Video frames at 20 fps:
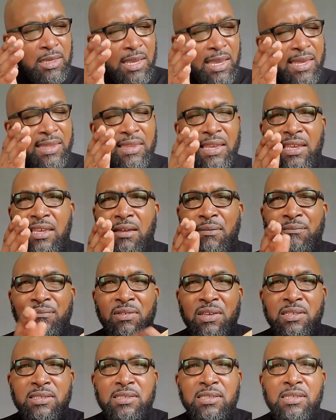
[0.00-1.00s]
and they can
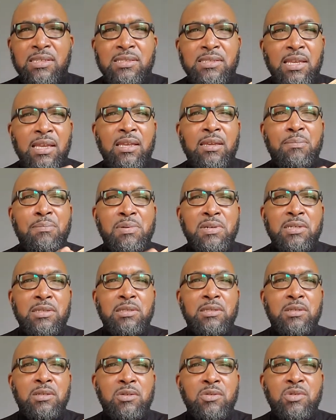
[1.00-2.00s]
fix this. They can put
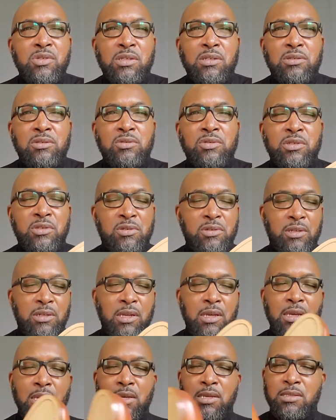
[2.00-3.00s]
new soles on.
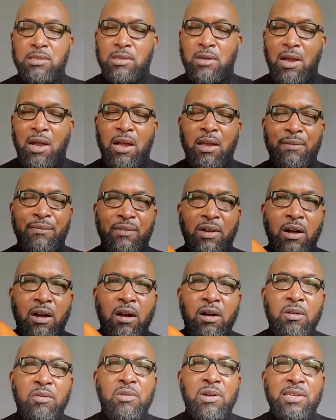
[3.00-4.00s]
So I've
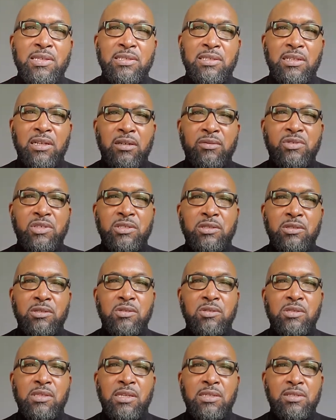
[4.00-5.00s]
always loved
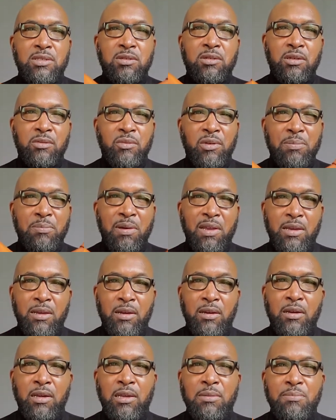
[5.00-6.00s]
shoes that you can
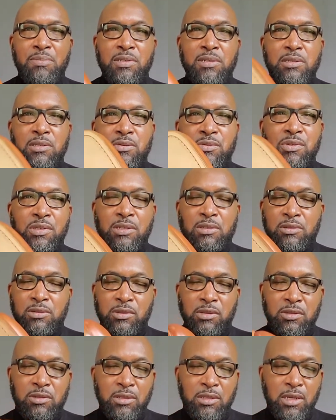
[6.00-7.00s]
repair and put new soles
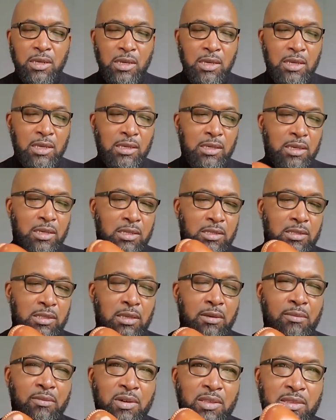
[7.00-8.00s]
on, because
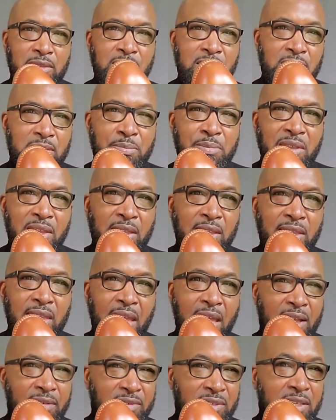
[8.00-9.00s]
with this being
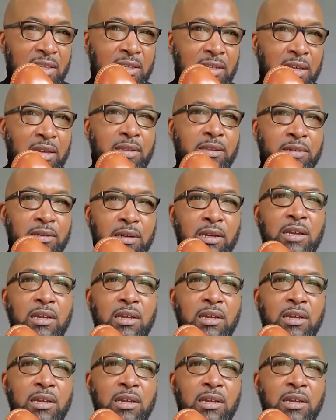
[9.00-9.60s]
calfskin leather,